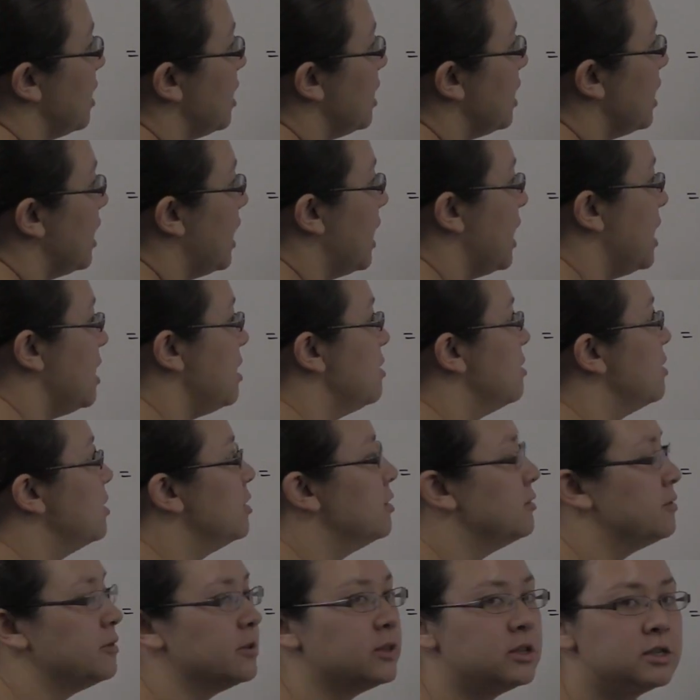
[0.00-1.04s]
I
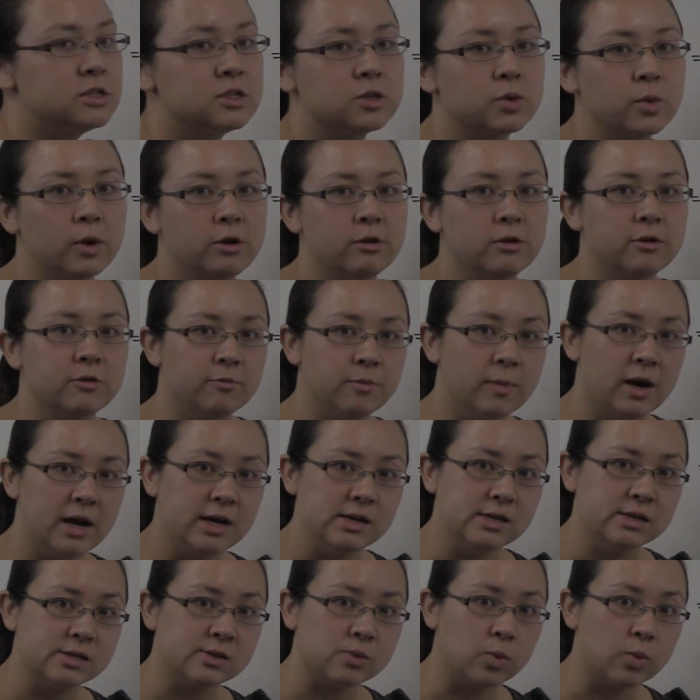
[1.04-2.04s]
for the square root of minus